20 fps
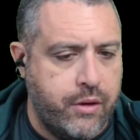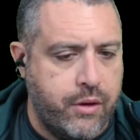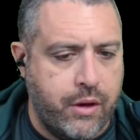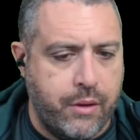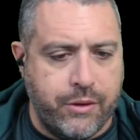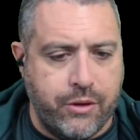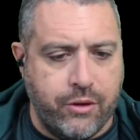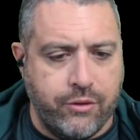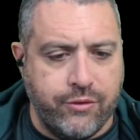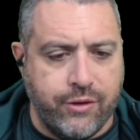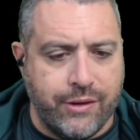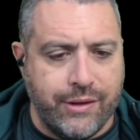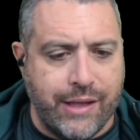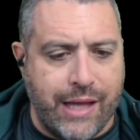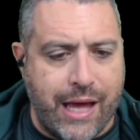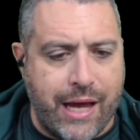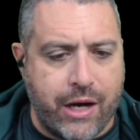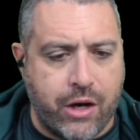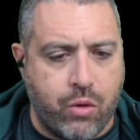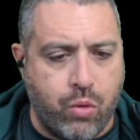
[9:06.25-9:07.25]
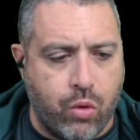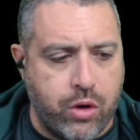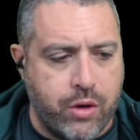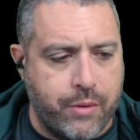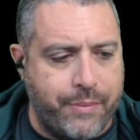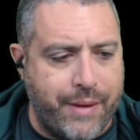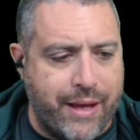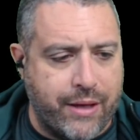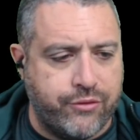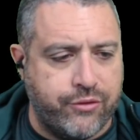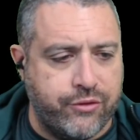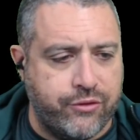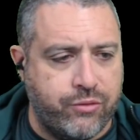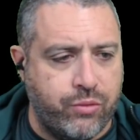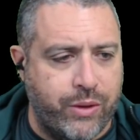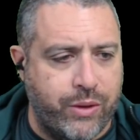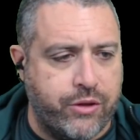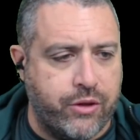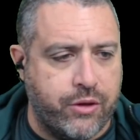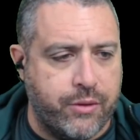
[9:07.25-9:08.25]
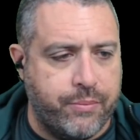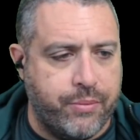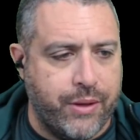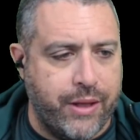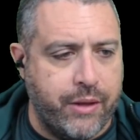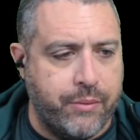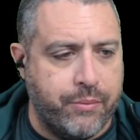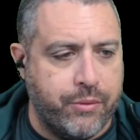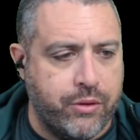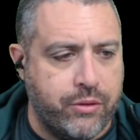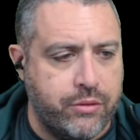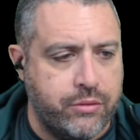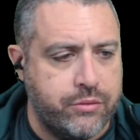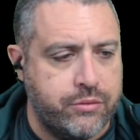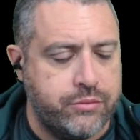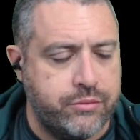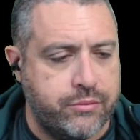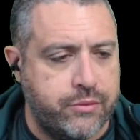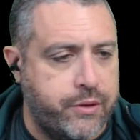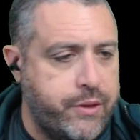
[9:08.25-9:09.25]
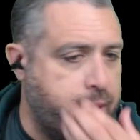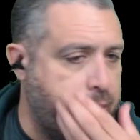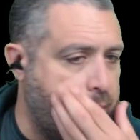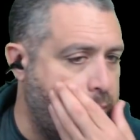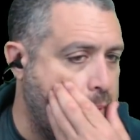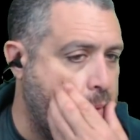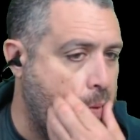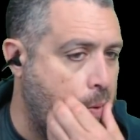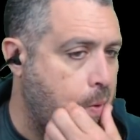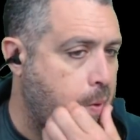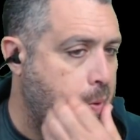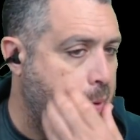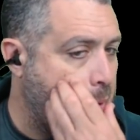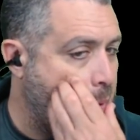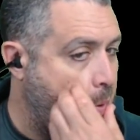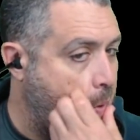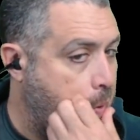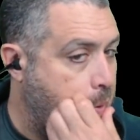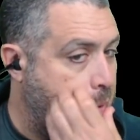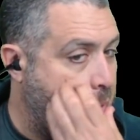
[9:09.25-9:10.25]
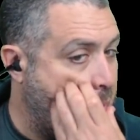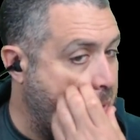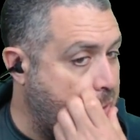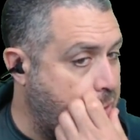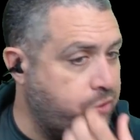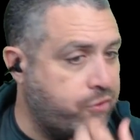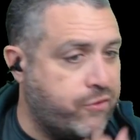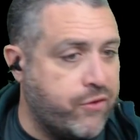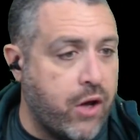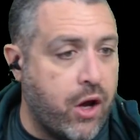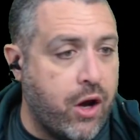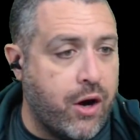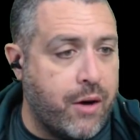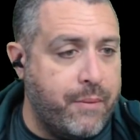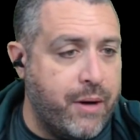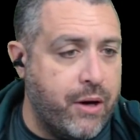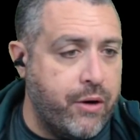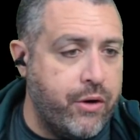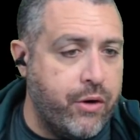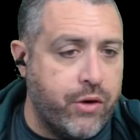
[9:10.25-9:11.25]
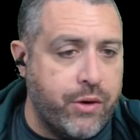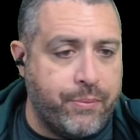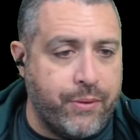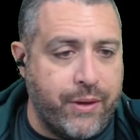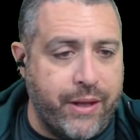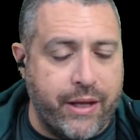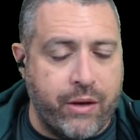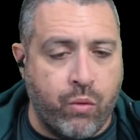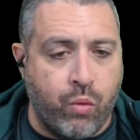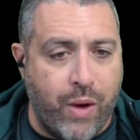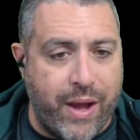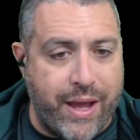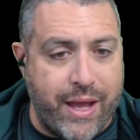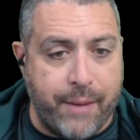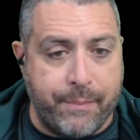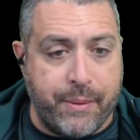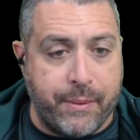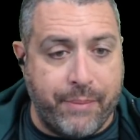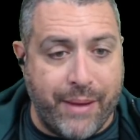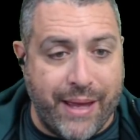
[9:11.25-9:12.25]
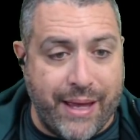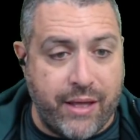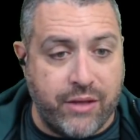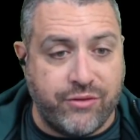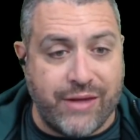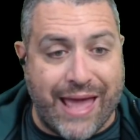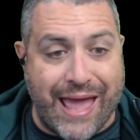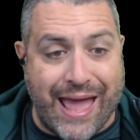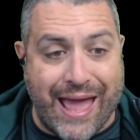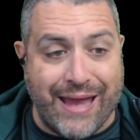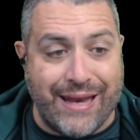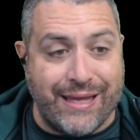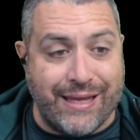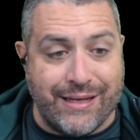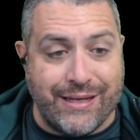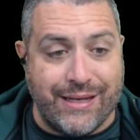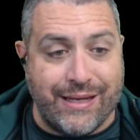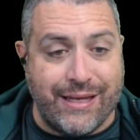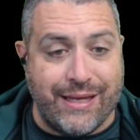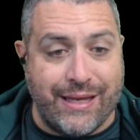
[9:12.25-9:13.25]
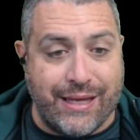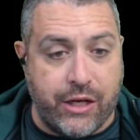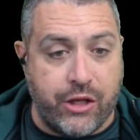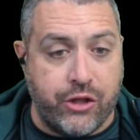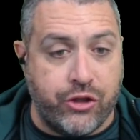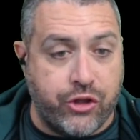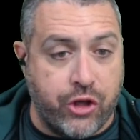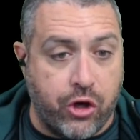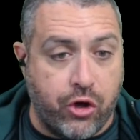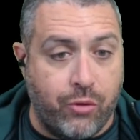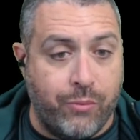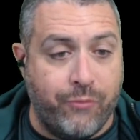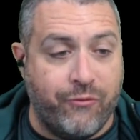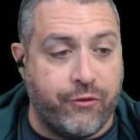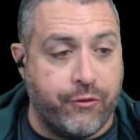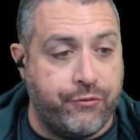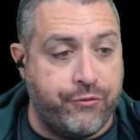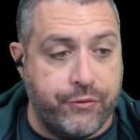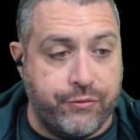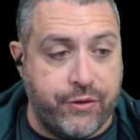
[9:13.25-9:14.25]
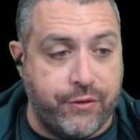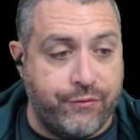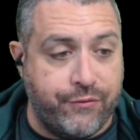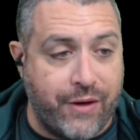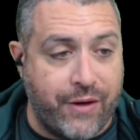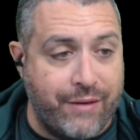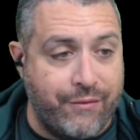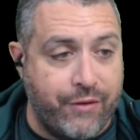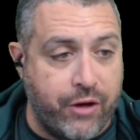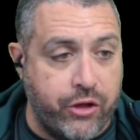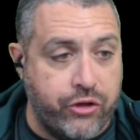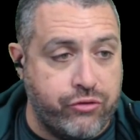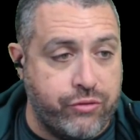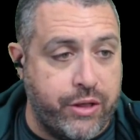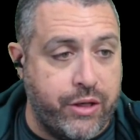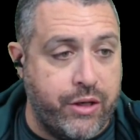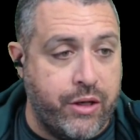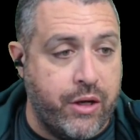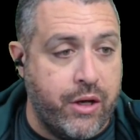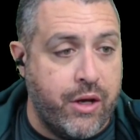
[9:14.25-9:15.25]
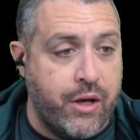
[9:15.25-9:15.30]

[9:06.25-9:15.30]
I mean, there's a lot of quarterbacks this week that are playable. You know? There just are. Mariota playing way up in pace at Indy in a dome for 5,500.